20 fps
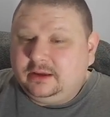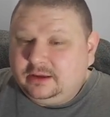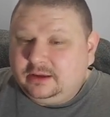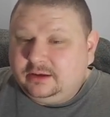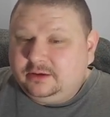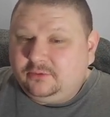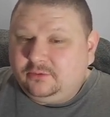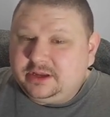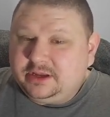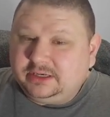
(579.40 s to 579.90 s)

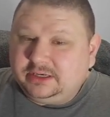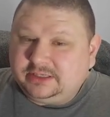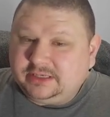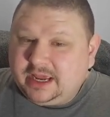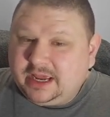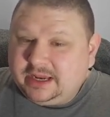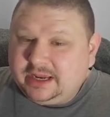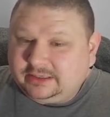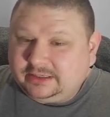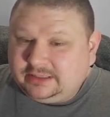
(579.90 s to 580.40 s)
Well, you
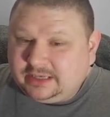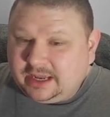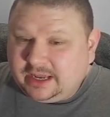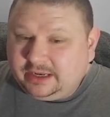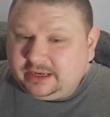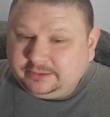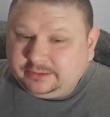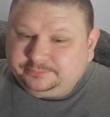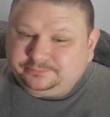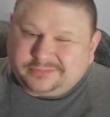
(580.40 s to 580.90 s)
take.
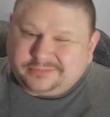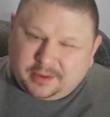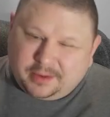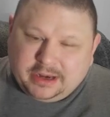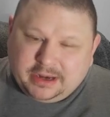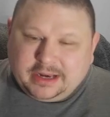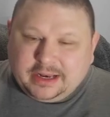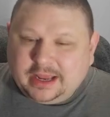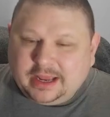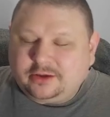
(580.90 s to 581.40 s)
I mean,
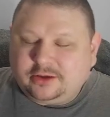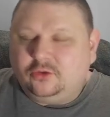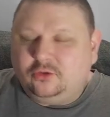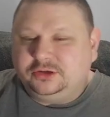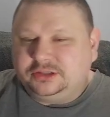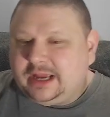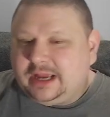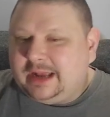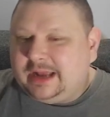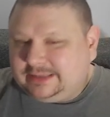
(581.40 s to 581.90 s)
of
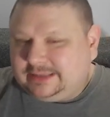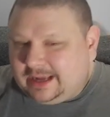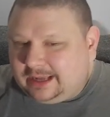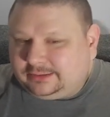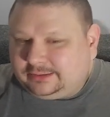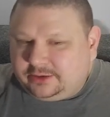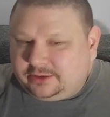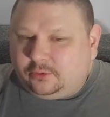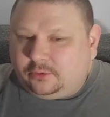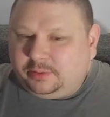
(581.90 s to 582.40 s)
course, I doubt that
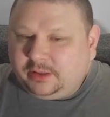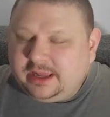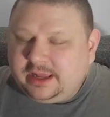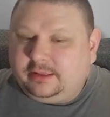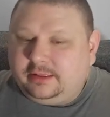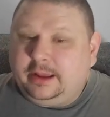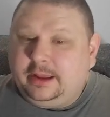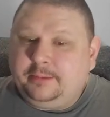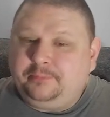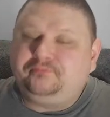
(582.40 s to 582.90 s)
he will play
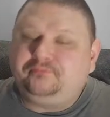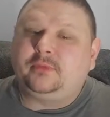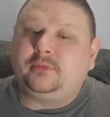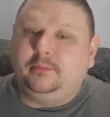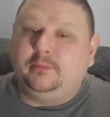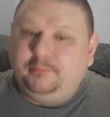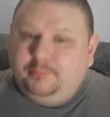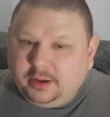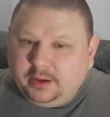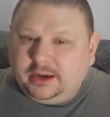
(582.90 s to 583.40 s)
that.
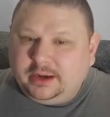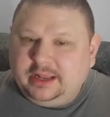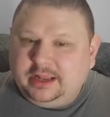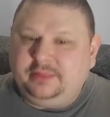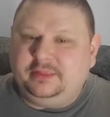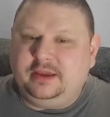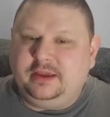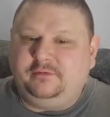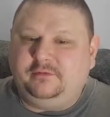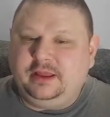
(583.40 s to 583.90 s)
But in
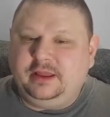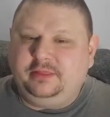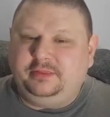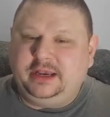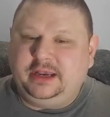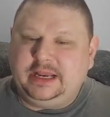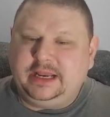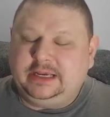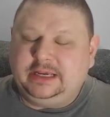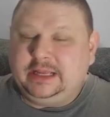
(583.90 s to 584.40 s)
the event that
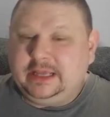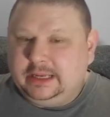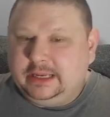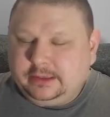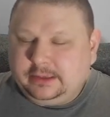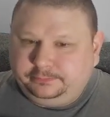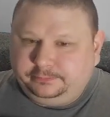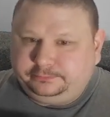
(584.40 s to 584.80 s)
he did...